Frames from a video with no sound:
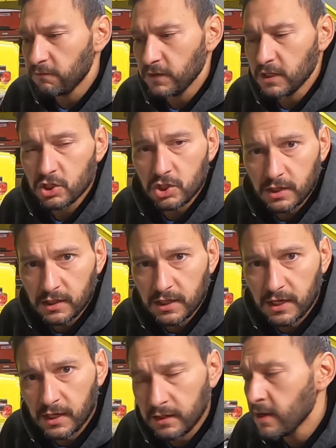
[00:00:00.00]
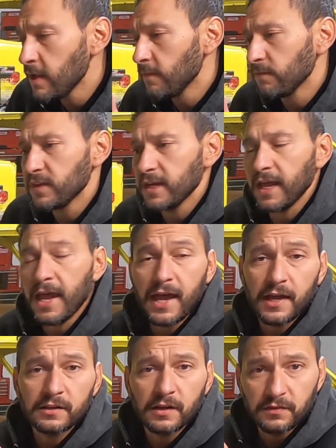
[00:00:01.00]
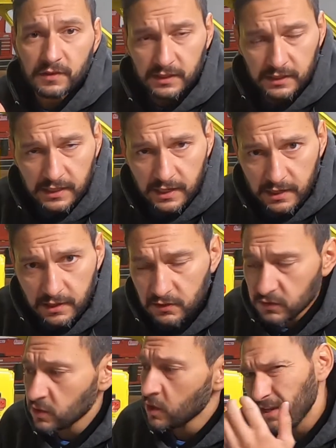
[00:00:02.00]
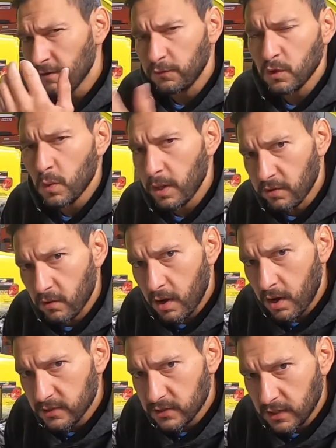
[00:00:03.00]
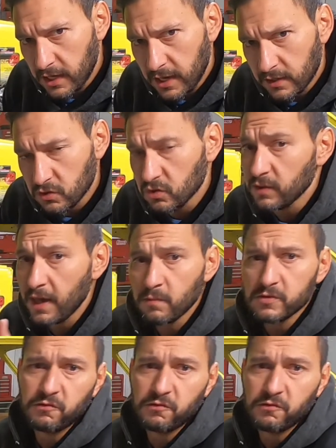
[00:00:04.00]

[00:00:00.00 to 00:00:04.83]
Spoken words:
finishing kit that had the keys and a few other odds and ends, so that was